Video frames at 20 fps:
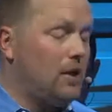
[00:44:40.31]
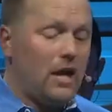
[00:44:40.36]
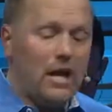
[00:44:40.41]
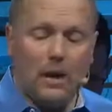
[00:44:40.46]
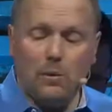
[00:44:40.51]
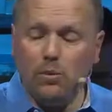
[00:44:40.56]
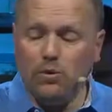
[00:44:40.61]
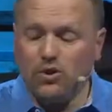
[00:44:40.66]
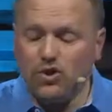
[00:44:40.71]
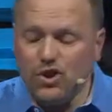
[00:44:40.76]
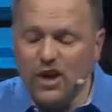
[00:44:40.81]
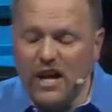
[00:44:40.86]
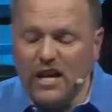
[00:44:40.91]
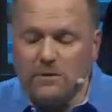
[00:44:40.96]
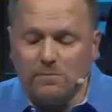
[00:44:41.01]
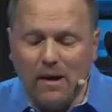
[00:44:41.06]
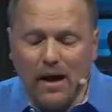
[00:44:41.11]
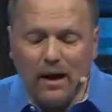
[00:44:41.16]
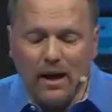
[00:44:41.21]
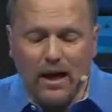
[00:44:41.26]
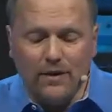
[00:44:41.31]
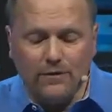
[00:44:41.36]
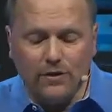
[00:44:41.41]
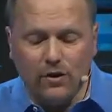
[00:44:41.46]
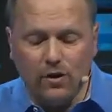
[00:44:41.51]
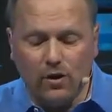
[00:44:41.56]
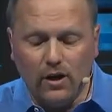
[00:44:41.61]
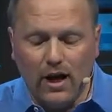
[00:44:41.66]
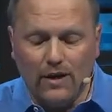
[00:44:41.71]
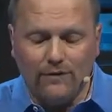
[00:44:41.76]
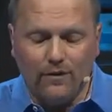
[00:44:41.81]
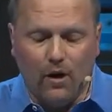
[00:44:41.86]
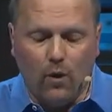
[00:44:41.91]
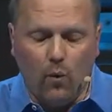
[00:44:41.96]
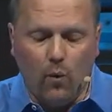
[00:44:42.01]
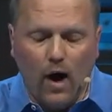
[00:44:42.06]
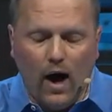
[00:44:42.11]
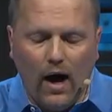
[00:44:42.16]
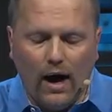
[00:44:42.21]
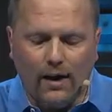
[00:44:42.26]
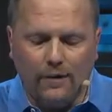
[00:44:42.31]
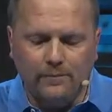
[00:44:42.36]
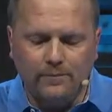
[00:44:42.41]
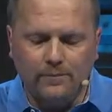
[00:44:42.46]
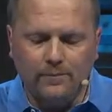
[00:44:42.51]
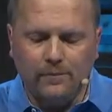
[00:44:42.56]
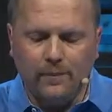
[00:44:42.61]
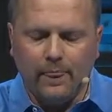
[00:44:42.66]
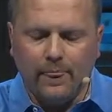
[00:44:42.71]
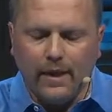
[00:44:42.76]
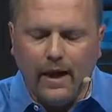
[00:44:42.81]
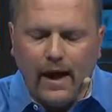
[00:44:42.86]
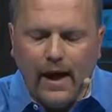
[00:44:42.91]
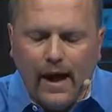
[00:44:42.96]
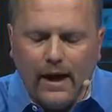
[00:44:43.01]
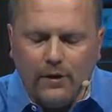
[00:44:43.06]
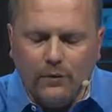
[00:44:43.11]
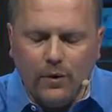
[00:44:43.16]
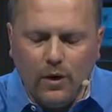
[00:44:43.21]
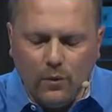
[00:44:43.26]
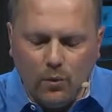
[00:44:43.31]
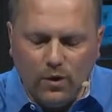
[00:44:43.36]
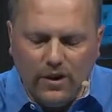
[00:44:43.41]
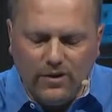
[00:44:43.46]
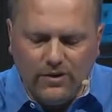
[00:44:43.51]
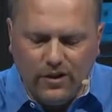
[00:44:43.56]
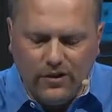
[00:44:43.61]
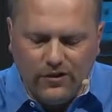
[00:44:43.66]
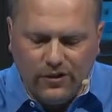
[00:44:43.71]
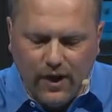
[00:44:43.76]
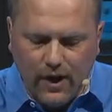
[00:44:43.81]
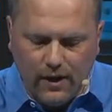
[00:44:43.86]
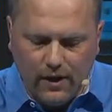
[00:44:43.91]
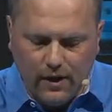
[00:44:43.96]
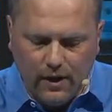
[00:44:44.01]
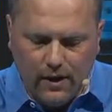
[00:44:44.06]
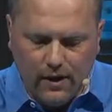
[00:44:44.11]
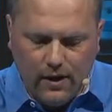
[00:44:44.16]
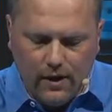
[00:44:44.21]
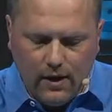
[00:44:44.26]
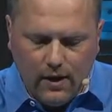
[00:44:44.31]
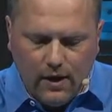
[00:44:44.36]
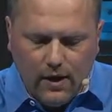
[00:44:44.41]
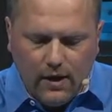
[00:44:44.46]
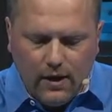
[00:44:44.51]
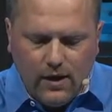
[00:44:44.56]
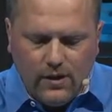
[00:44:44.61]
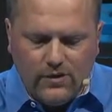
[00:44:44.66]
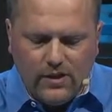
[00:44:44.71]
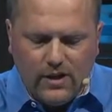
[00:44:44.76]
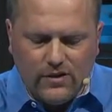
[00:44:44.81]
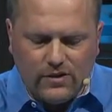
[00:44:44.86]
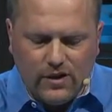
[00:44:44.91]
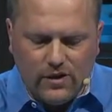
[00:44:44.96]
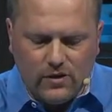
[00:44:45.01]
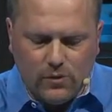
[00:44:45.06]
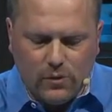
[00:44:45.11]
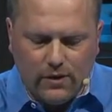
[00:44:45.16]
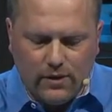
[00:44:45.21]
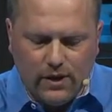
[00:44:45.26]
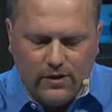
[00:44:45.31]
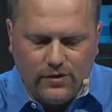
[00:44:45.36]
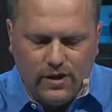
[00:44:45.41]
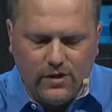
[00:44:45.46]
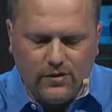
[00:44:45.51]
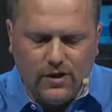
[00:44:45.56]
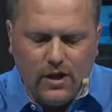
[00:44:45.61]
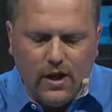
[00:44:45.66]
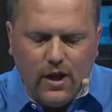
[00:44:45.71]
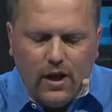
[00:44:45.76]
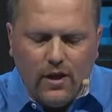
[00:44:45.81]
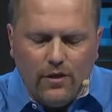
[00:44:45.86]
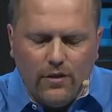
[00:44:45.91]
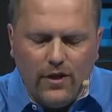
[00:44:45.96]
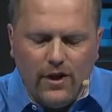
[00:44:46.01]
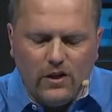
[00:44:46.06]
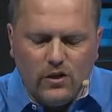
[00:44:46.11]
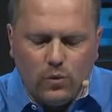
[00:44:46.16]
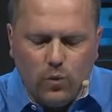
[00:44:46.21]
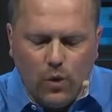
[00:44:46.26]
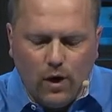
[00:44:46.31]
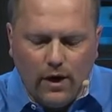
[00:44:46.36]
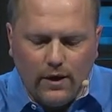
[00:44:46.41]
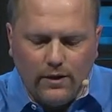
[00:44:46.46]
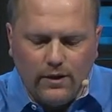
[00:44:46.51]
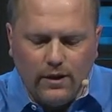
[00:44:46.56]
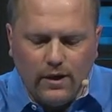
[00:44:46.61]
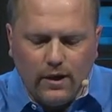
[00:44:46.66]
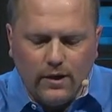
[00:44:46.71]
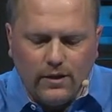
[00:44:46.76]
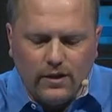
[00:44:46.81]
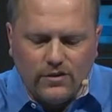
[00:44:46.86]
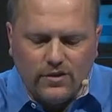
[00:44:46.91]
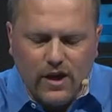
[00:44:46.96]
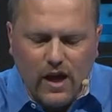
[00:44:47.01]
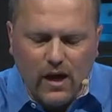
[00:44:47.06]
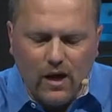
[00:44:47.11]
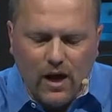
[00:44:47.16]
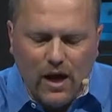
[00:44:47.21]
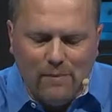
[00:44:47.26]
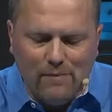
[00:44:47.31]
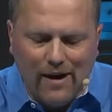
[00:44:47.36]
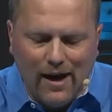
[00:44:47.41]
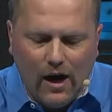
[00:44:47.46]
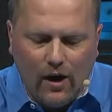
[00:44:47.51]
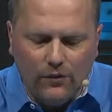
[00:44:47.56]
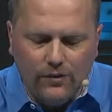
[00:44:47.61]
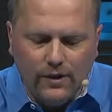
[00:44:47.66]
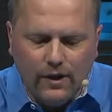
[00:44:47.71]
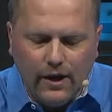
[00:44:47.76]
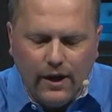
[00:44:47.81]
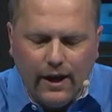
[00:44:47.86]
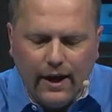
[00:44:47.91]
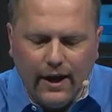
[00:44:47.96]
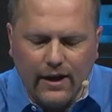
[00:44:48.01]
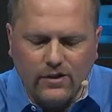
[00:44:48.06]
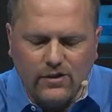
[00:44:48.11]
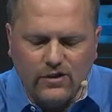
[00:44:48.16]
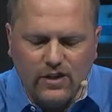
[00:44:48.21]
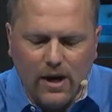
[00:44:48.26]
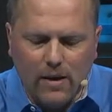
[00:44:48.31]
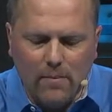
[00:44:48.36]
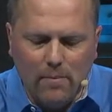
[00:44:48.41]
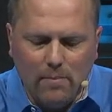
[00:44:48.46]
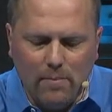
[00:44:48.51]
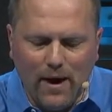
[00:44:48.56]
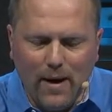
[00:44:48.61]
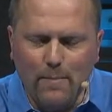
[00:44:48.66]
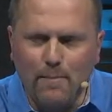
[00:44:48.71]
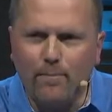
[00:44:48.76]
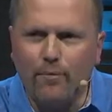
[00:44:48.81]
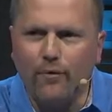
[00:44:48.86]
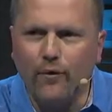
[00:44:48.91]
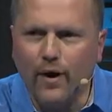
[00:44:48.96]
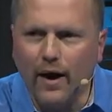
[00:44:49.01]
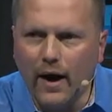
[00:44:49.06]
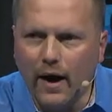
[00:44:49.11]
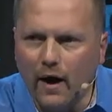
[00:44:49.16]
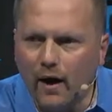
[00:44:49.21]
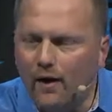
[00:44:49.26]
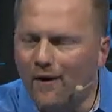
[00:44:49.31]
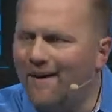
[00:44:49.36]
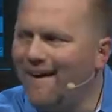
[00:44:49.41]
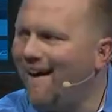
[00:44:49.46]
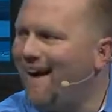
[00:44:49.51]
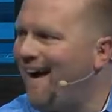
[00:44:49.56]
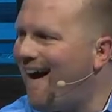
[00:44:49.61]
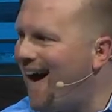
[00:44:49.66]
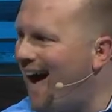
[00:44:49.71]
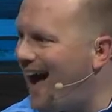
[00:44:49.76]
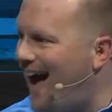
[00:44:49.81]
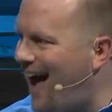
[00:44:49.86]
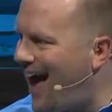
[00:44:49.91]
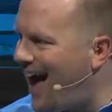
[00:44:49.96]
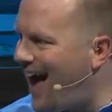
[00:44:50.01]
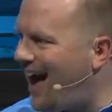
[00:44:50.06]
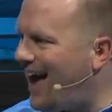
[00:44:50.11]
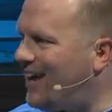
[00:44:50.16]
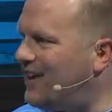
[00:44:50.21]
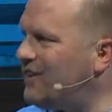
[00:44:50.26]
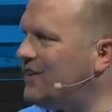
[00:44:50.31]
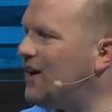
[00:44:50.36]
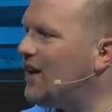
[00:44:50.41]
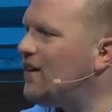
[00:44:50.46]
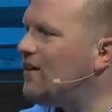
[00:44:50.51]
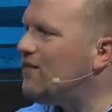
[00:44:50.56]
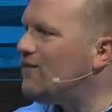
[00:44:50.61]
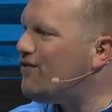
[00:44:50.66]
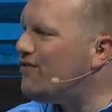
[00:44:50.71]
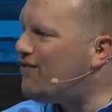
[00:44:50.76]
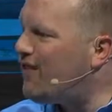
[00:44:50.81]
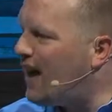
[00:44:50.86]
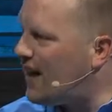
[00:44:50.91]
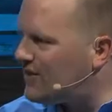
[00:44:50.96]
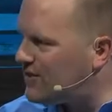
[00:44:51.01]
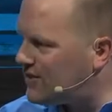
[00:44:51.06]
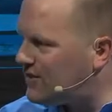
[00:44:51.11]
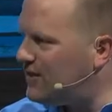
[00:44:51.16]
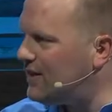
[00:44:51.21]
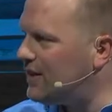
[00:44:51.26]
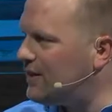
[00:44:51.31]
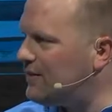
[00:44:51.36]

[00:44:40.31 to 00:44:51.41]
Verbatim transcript: It will change my life and your life. Now, why? How do, what does he say? He says this one. He says, This one does not come out except by prayer and fasting.